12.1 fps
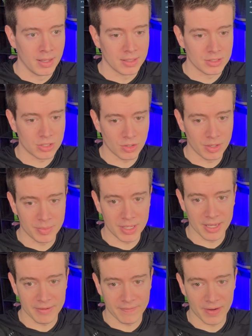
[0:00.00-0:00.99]
it's going to
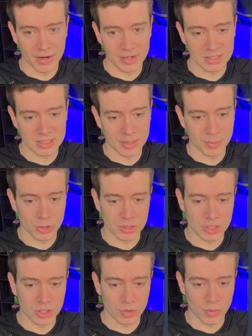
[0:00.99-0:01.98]
be a very similar
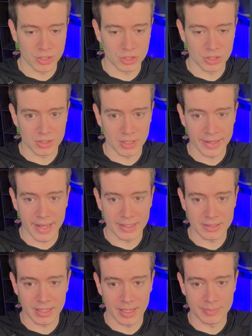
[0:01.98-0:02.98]
situation to
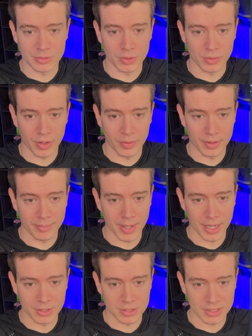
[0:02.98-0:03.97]
last time. So we'll go into
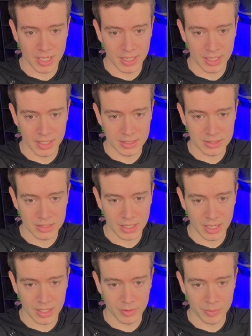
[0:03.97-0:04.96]
miner settings
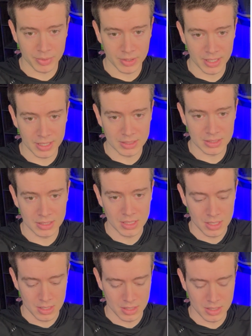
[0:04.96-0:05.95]
and replace
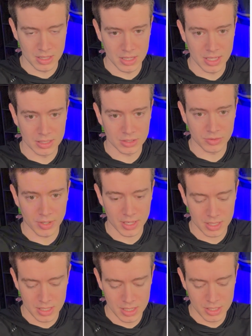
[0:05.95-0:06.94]
this right
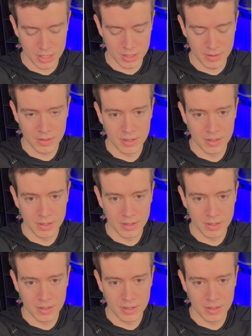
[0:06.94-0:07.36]
here,